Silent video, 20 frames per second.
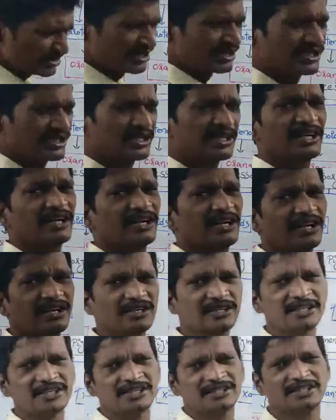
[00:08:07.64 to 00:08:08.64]
one is seen in red
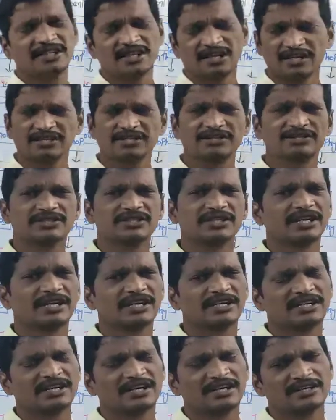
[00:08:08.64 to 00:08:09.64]
algae. The color is
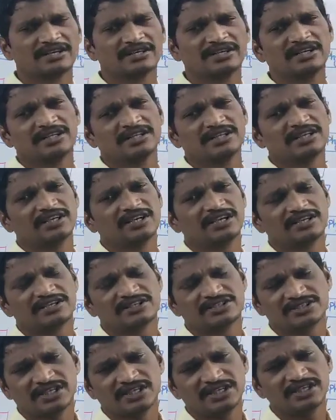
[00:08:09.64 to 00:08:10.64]
the
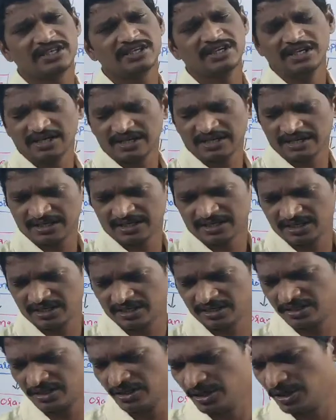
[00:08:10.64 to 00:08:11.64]
red
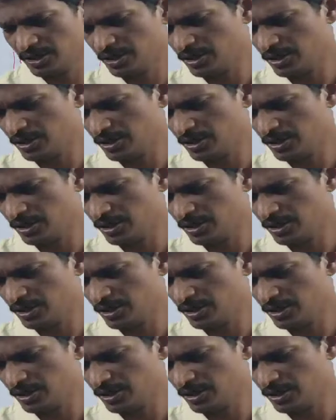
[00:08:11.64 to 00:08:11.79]
color.